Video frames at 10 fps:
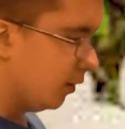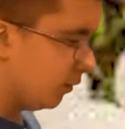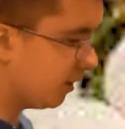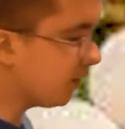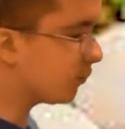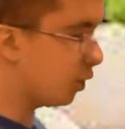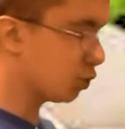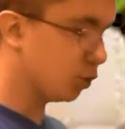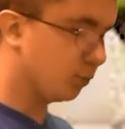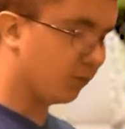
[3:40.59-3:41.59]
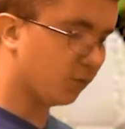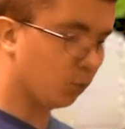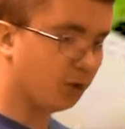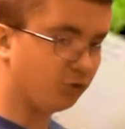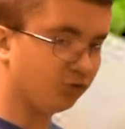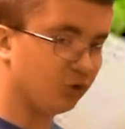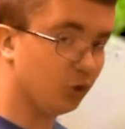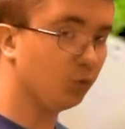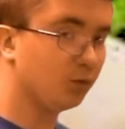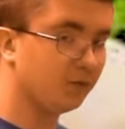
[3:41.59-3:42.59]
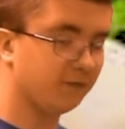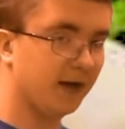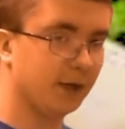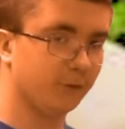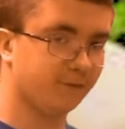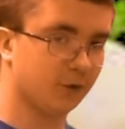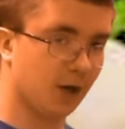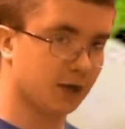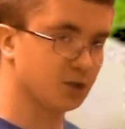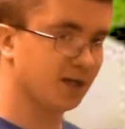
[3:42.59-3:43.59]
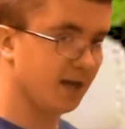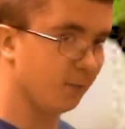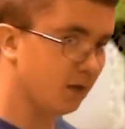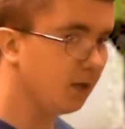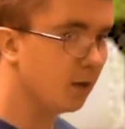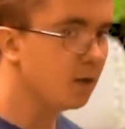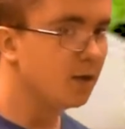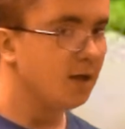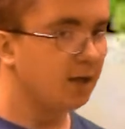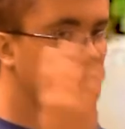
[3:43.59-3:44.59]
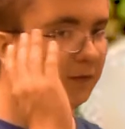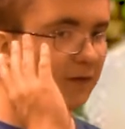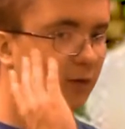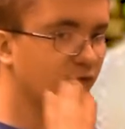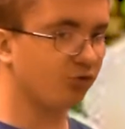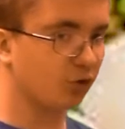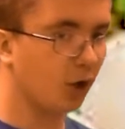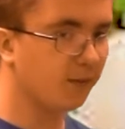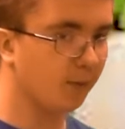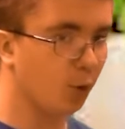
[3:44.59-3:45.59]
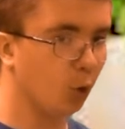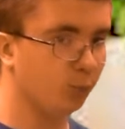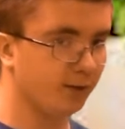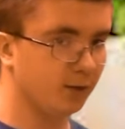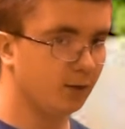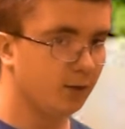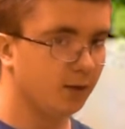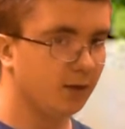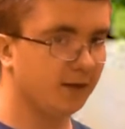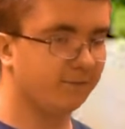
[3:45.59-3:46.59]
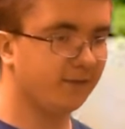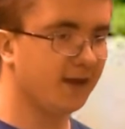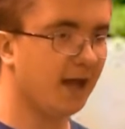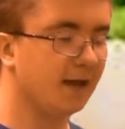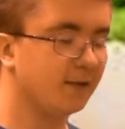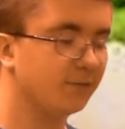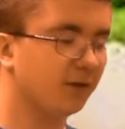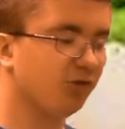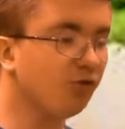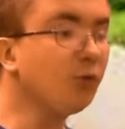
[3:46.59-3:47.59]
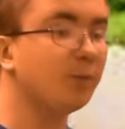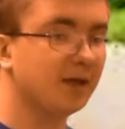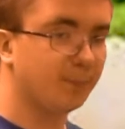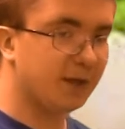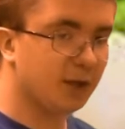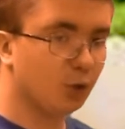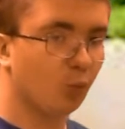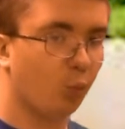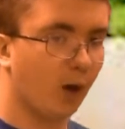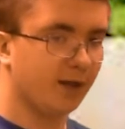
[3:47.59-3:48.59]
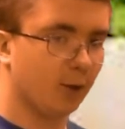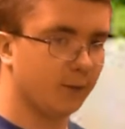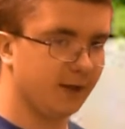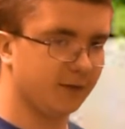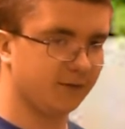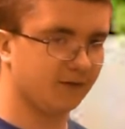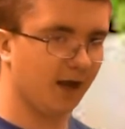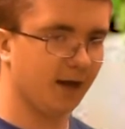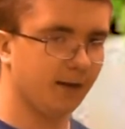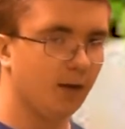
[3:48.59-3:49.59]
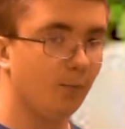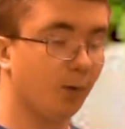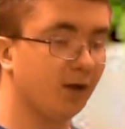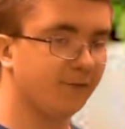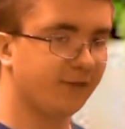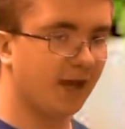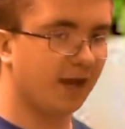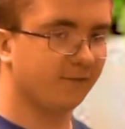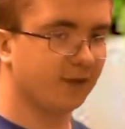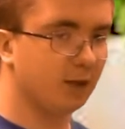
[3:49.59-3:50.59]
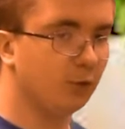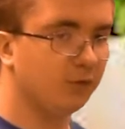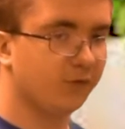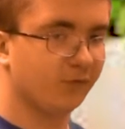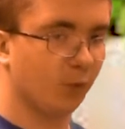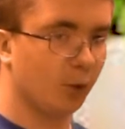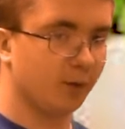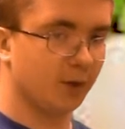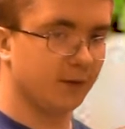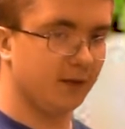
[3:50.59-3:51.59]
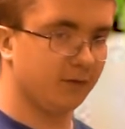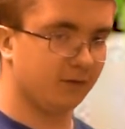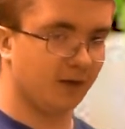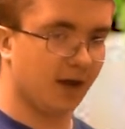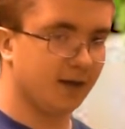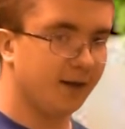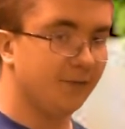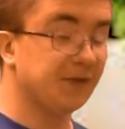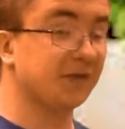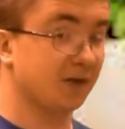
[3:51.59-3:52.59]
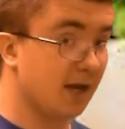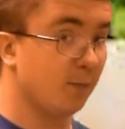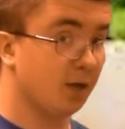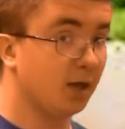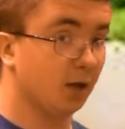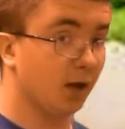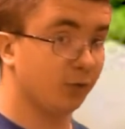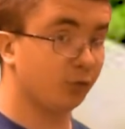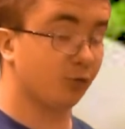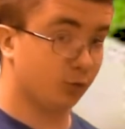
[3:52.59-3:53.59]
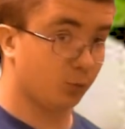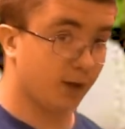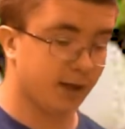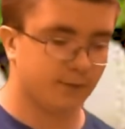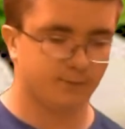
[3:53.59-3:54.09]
These mushrooms, what you should do to find out if they're actually an amanita is you should cut them open. They should be a pure white on the inside. But if they have gills forming on the inside, that's an amanita, and throw it away.